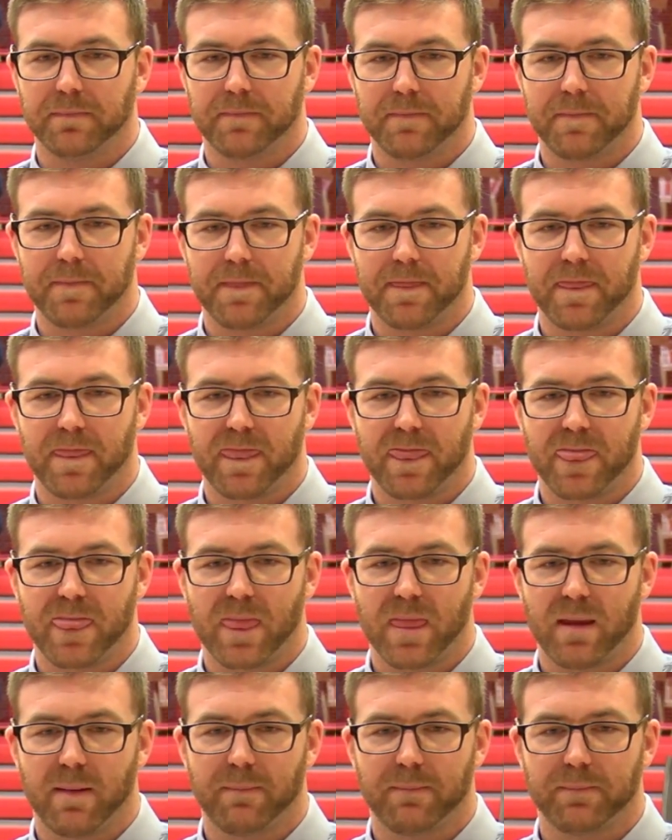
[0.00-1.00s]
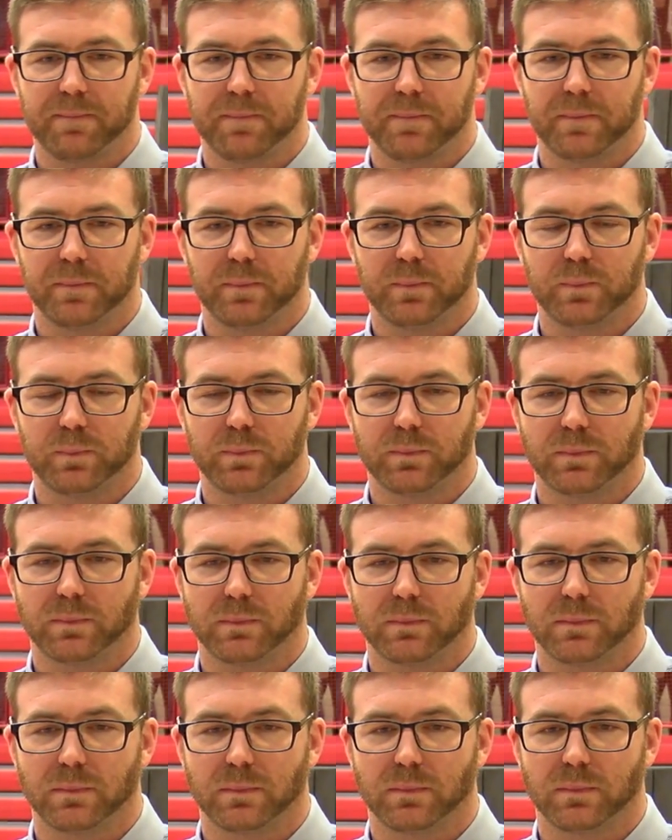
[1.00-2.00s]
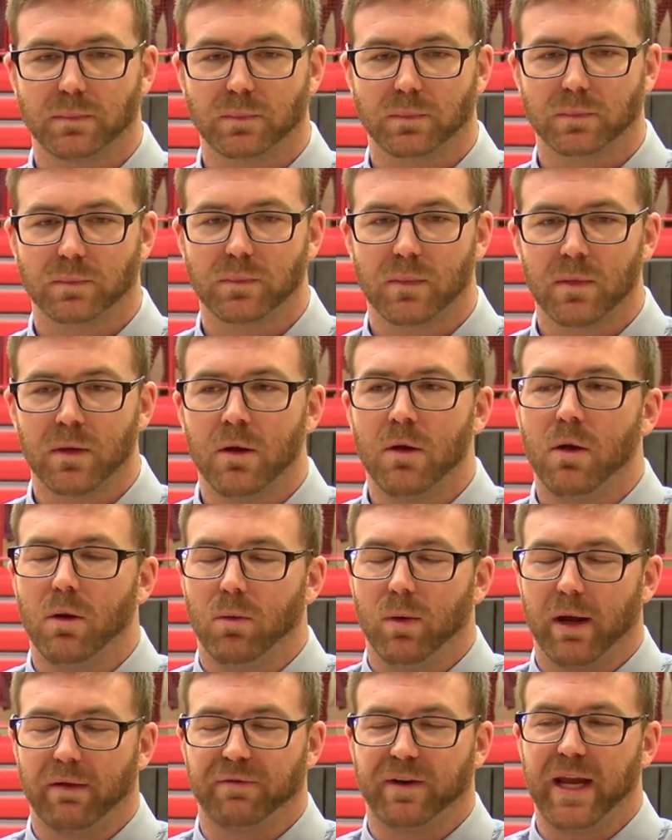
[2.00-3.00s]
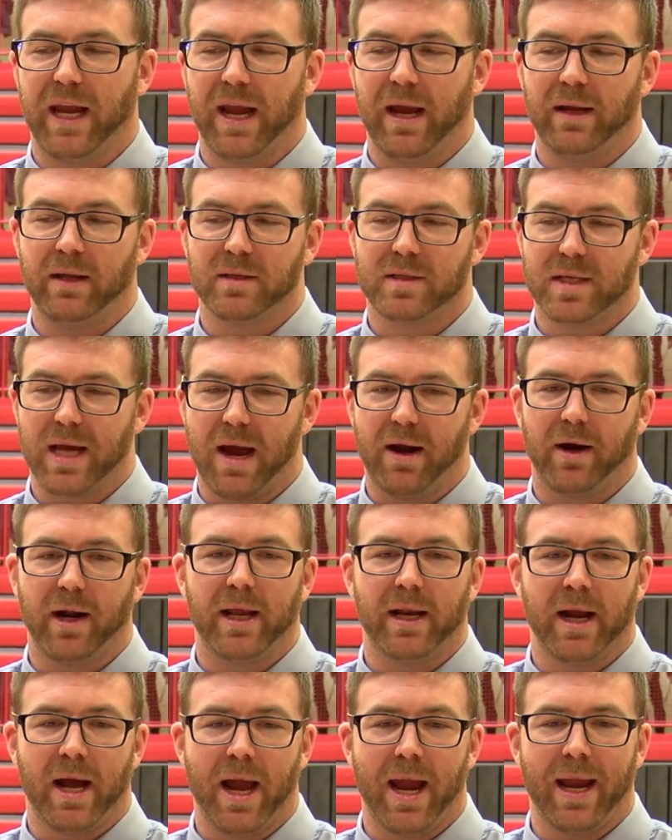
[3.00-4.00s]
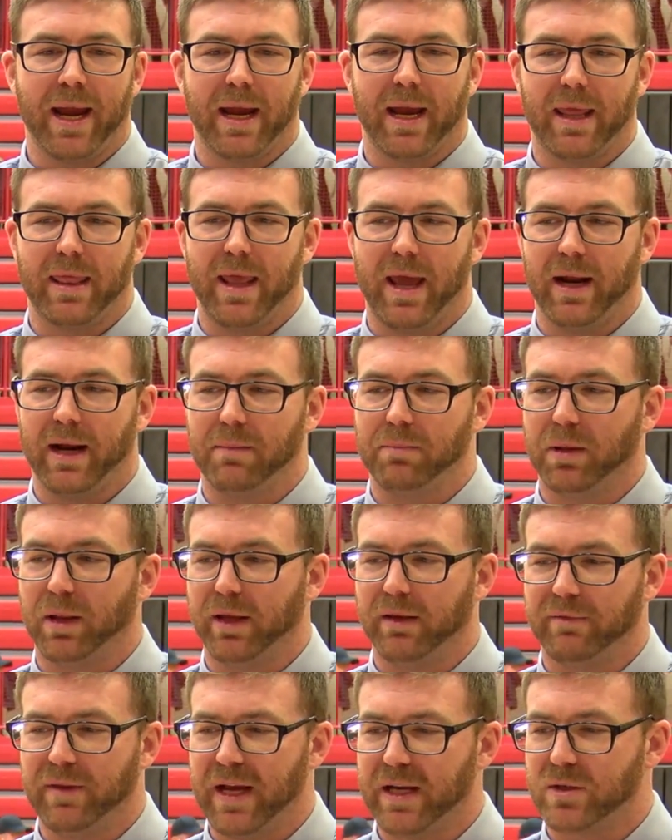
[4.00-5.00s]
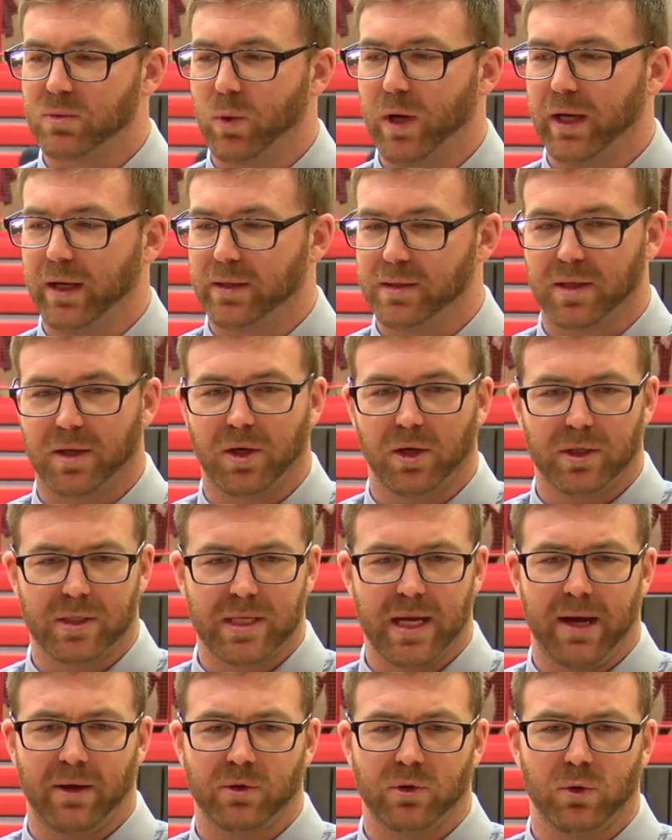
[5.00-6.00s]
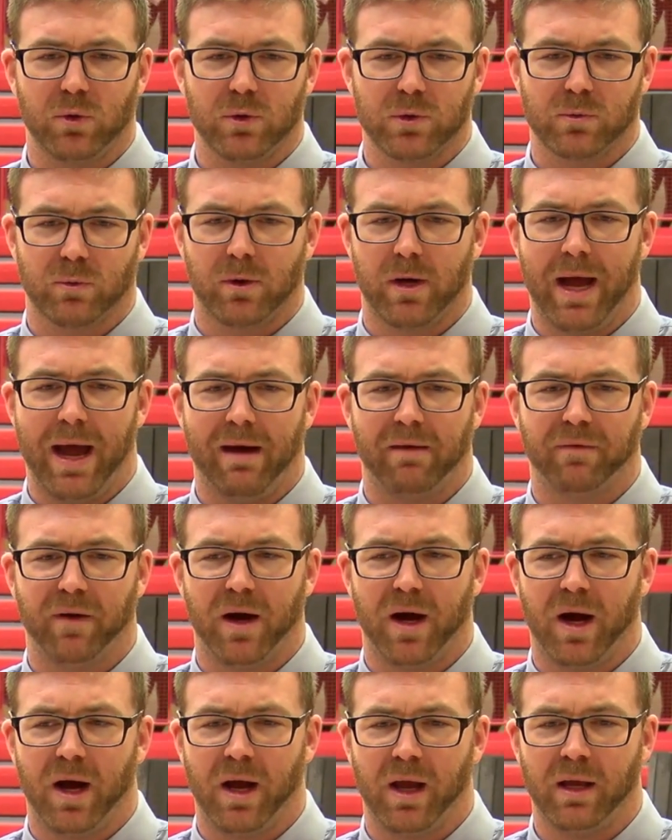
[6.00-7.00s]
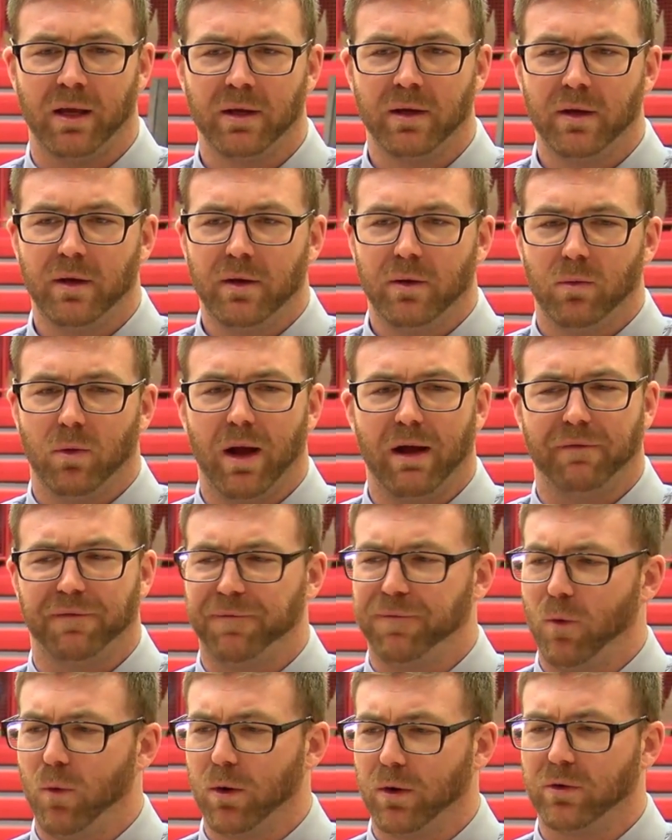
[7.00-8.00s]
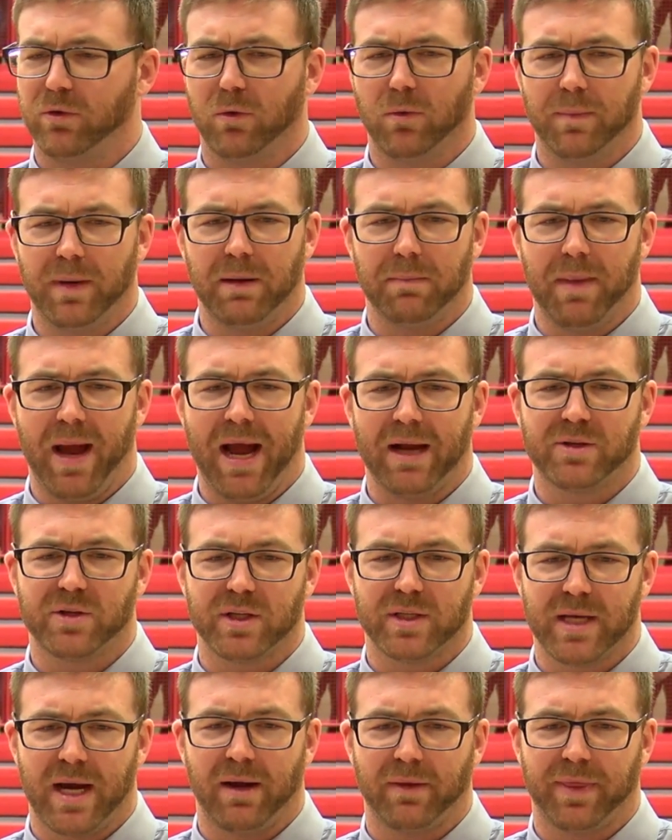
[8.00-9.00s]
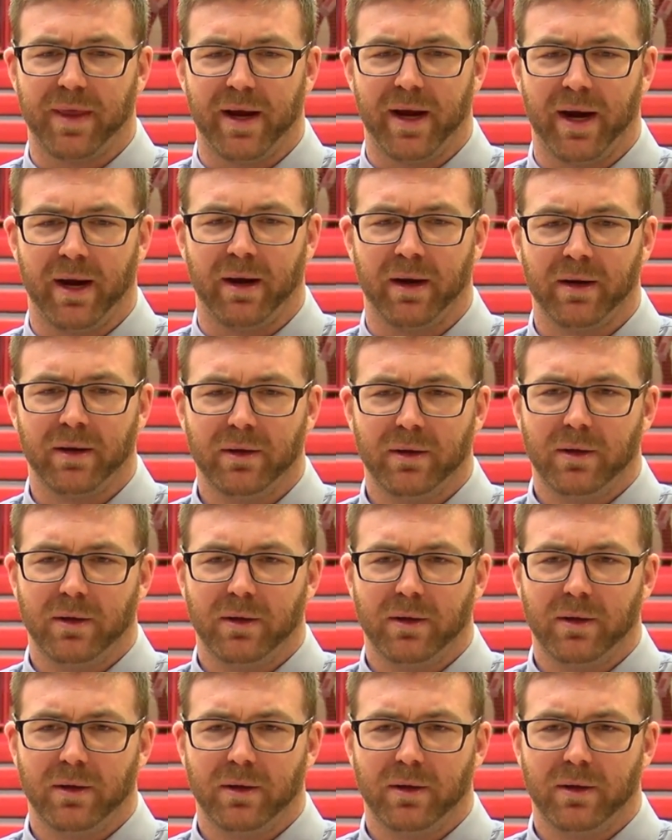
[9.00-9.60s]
Coach, talk a little bit about what's coming up for the Griffins. We have Gannon Saturday night, and then I believe next week is the Kutztown Duels. We'll have uh, we'll have four dual meet matches out there.